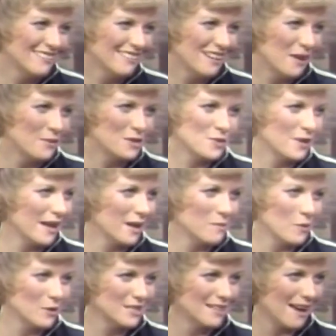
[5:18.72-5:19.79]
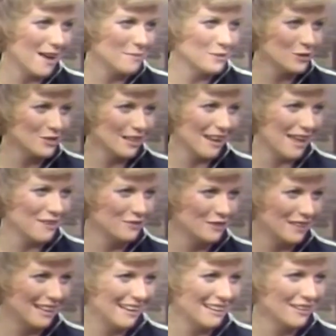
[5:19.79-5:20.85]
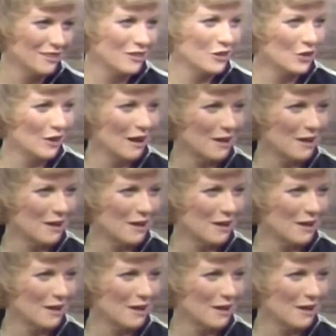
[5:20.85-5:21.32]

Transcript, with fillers: Thank I you so much. I wish we had more time. You're I do delightful too. Lady. It was nice Good